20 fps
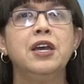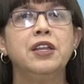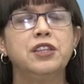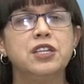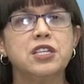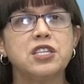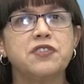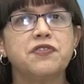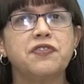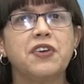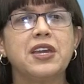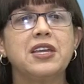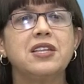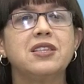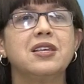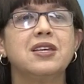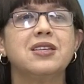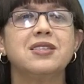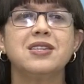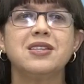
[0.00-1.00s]
This
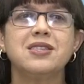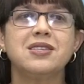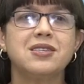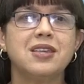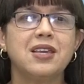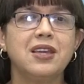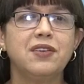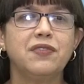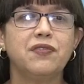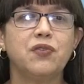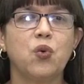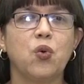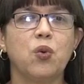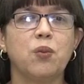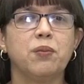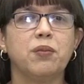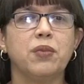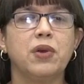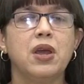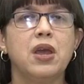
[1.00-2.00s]
faith is in seed
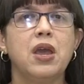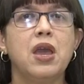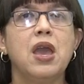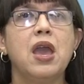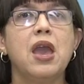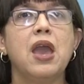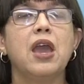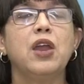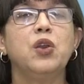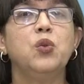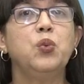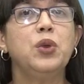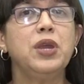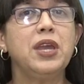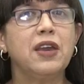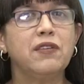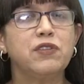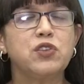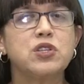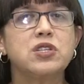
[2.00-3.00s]
form, and
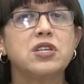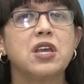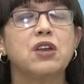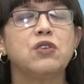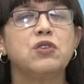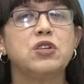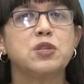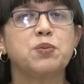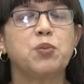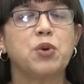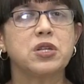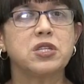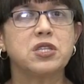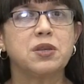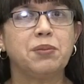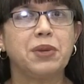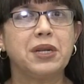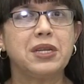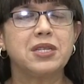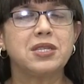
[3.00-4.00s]
we have to take
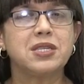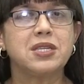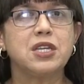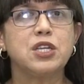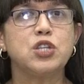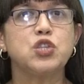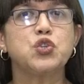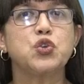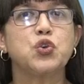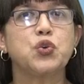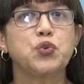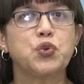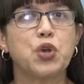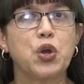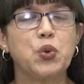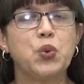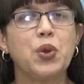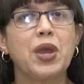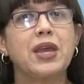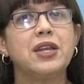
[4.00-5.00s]
responsibility to
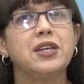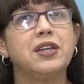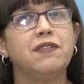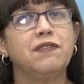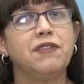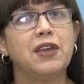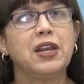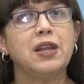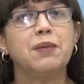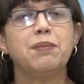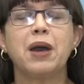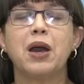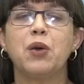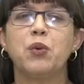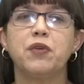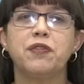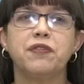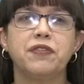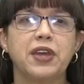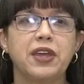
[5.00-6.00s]
grow and develop
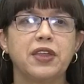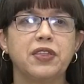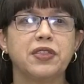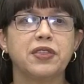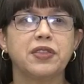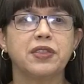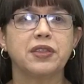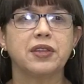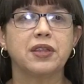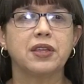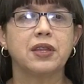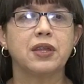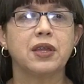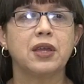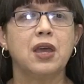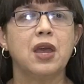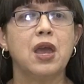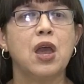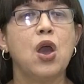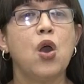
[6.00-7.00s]
our faith.
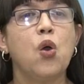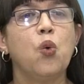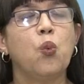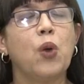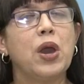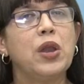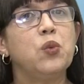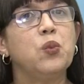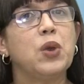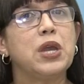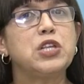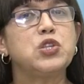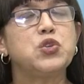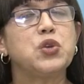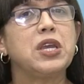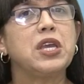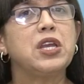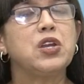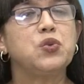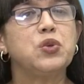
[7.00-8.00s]
One way
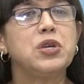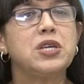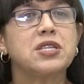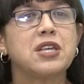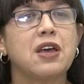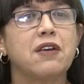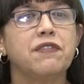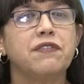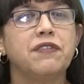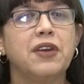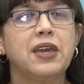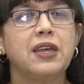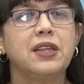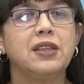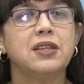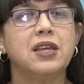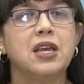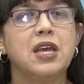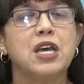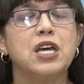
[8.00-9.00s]
to increase our
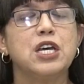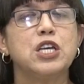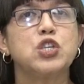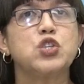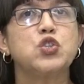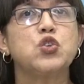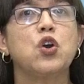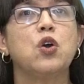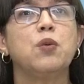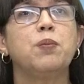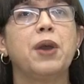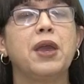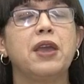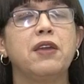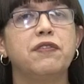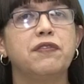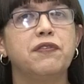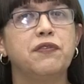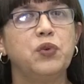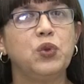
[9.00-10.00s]
faith is to obey
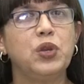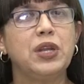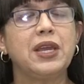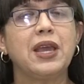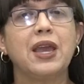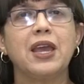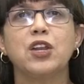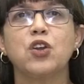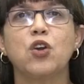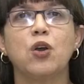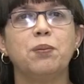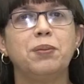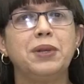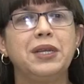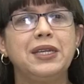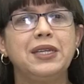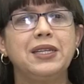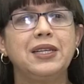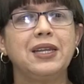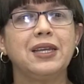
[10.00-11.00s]
fully and
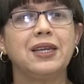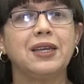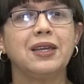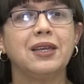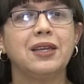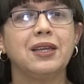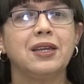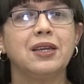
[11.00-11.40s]
completely.